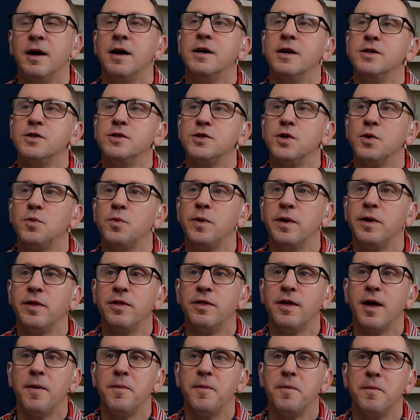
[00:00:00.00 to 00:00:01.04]
So with
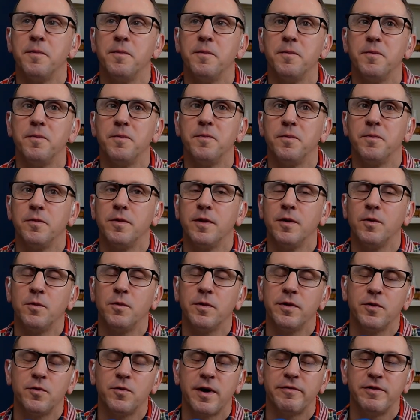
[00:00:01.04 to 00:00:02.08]
the
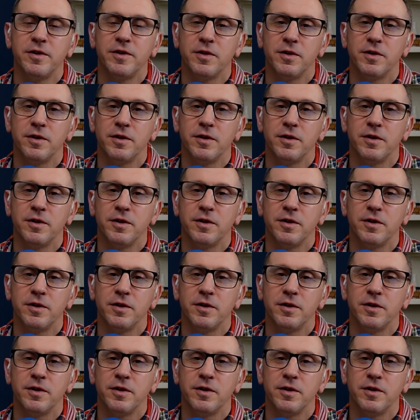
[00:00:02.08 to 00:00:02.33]
revenue